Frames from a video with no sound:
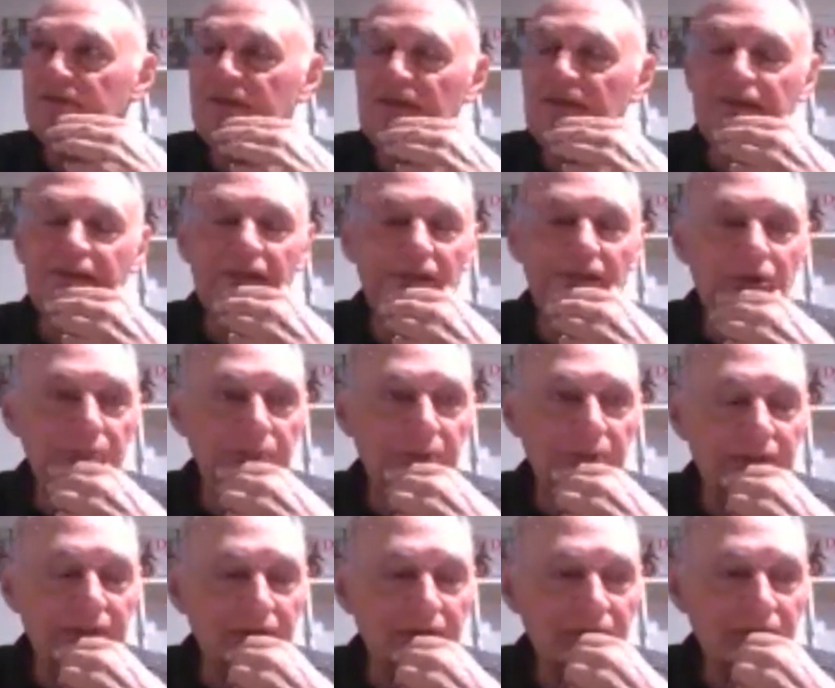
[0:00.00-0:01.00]
getting the
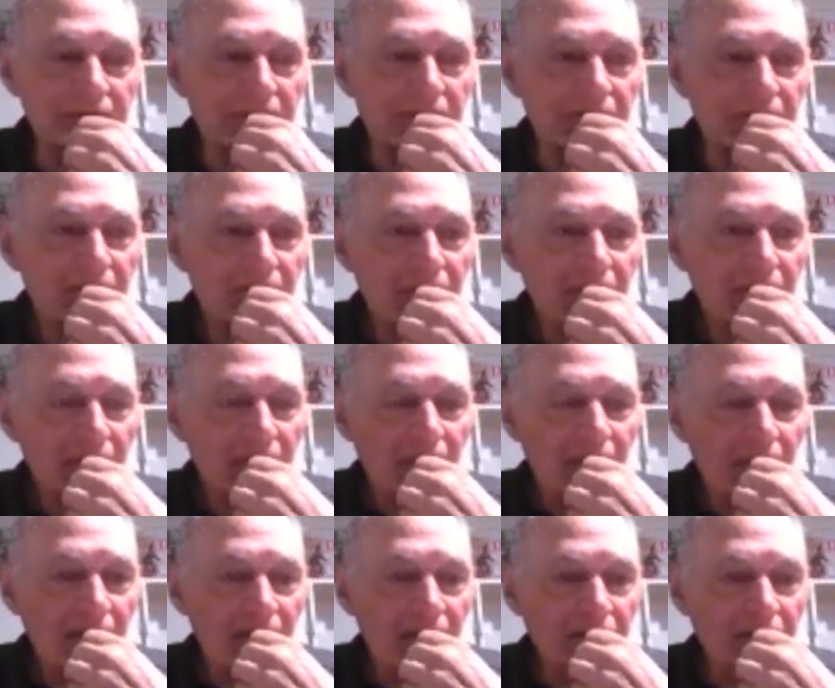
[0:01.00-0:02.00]
airplane,
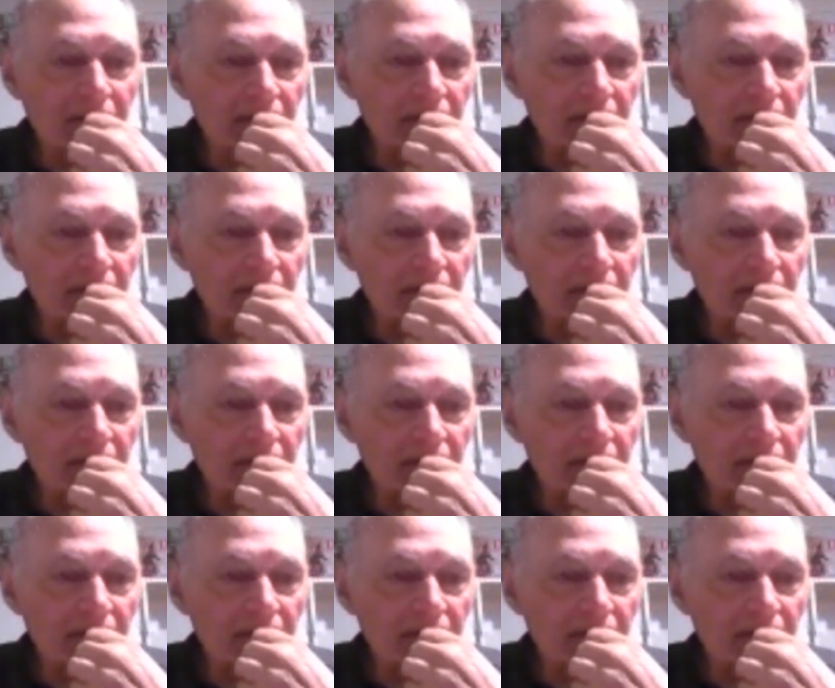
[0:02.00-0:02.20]
and